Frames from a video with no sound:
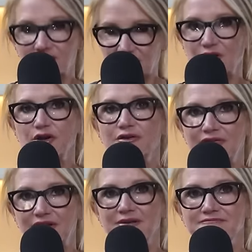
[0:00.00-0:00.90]
is a very
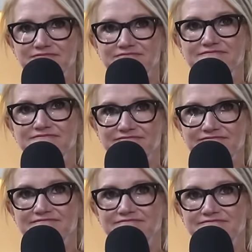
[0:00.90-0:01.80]
good thing.
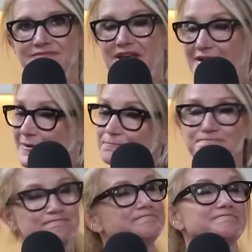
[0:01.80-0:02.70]

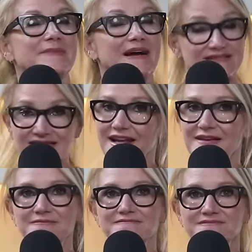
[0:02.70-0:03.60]
Yep, I
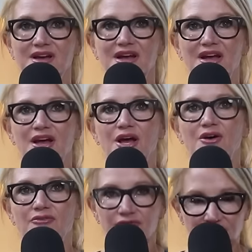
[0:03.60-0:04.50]
said it.
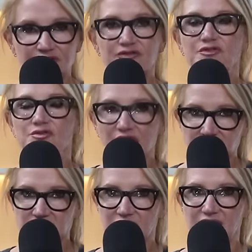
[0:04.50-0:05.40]

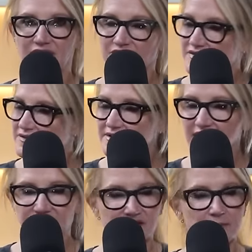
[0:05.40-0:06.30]
Frustration, this is a
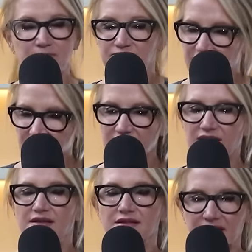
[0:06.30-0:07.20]
lesson, a
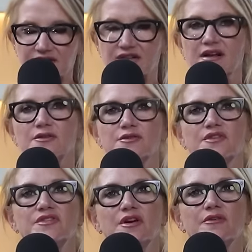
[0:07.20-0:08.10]
big lesson I
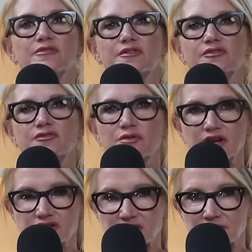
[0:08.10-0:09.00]
learned this year.
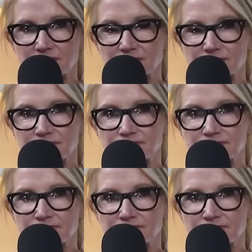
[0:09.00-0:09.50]
Frustration